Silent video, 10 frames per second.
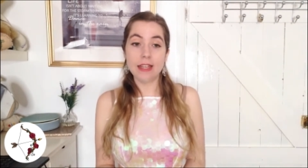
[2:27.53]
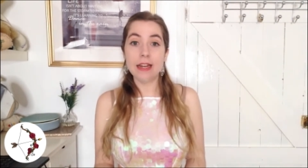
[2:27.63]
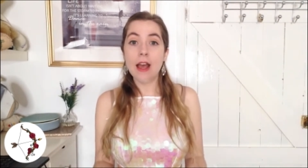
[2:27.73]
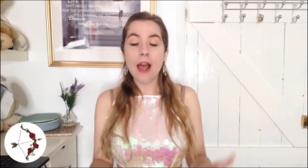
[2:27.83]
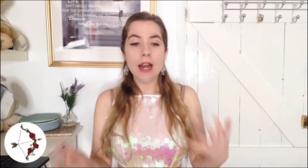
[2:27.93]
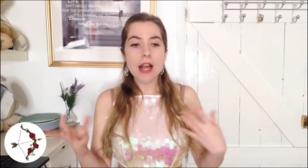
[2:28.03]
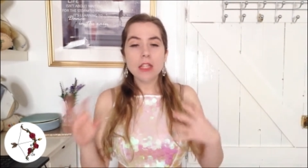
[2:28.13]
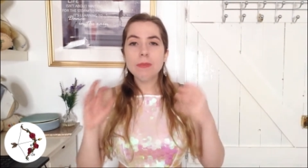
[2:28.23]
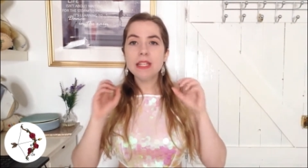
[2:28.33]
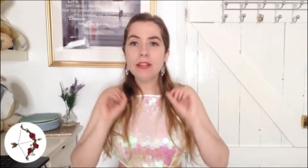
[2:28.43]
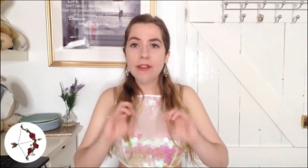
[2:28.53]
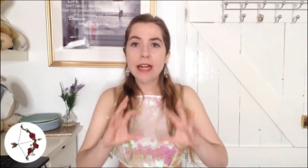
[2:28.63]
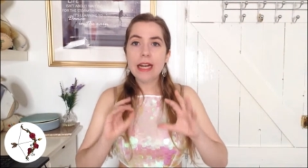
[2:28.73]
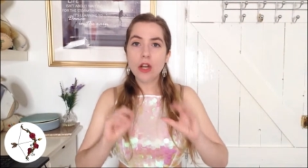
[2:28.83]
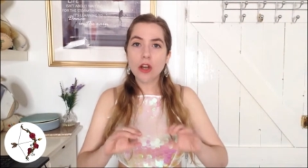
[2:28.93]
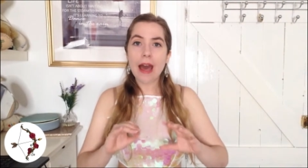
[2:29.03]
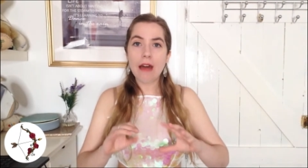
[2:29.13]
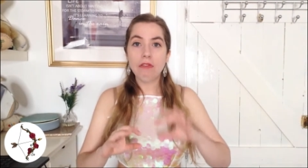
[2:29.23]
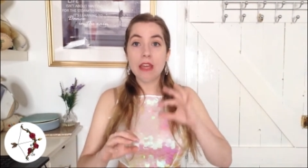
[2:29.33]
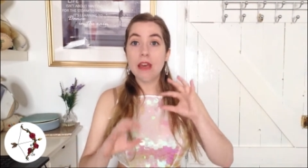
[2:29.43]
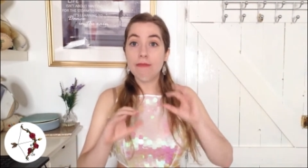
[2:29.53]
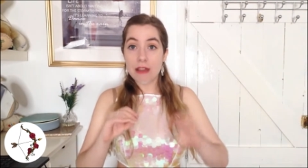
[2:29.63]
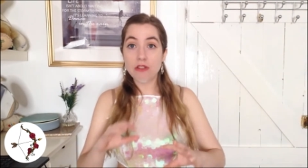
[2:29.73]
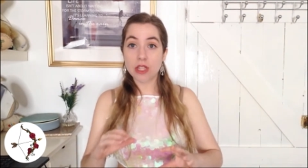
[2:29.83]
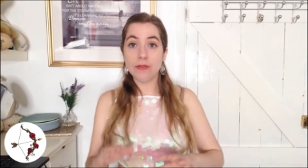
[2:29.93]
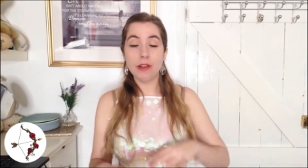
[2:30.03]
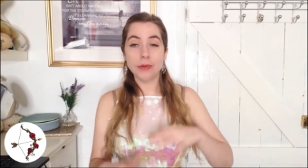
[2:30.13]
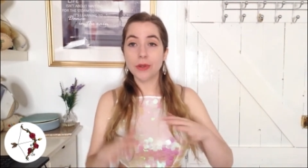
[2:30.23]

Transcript: and let's specifically look at the Avengers films,